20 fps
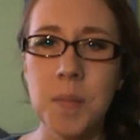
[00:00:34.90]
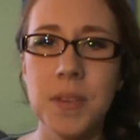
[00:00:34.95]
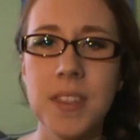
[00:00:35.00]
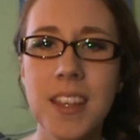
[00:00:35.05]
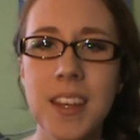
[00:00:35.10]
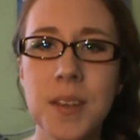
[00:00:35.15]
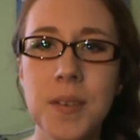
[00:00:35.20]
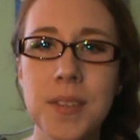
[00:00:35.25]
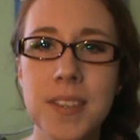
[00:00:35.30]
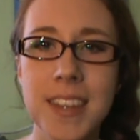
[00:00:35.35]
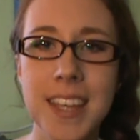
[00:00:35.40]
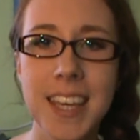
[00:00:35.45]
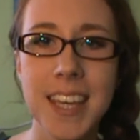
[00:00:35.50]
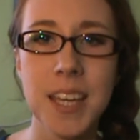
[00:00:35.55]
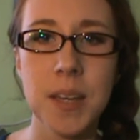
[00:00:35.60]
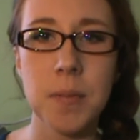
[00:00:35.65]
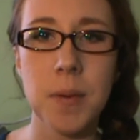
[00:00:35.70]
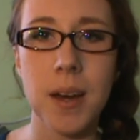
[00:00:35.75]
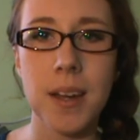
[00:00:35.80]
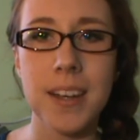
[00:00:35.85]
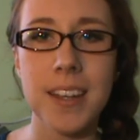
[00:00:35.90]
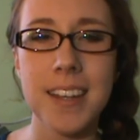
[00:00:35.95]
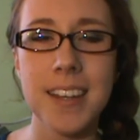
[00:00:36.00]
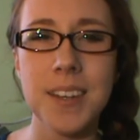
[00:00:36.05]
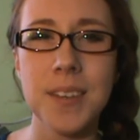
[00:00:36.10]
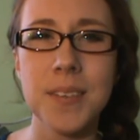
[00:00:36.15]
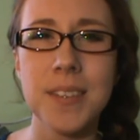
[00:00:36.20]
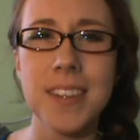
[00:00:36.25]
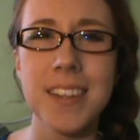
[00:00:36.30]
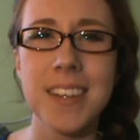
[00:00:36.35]
But then I was thinking about it,
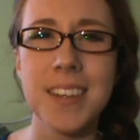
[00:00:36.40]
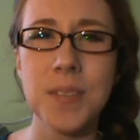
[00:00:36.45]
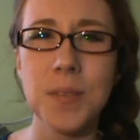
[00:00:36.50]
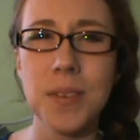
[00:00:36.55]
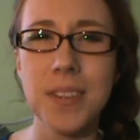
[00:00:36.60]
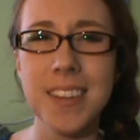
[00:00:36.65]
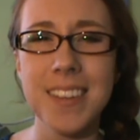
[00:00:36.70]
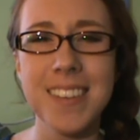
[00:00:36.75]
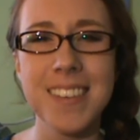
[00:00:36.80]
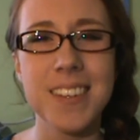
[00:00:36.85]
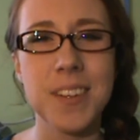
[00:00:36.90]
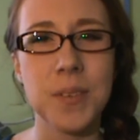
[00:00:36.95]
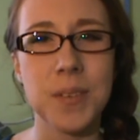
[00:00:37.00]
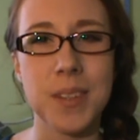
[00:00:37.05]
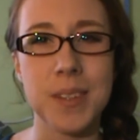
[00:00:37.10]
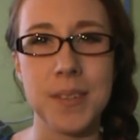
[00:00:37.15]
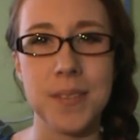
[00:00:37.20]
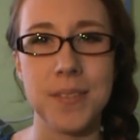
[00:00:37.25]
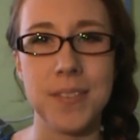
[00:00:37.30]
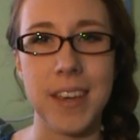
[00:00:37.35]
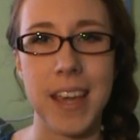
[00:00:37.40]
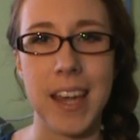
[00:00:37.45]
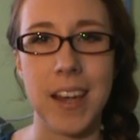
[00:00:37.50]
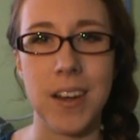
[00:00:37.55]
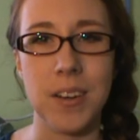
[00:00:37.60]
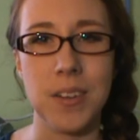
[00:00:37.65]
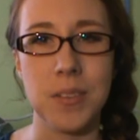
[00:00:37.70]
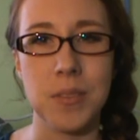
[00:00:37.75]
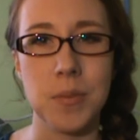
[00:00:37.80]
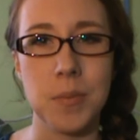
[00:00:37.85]
and I was like, well, that's not really
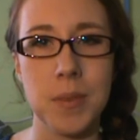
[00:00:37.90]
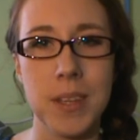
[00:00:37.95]
fair of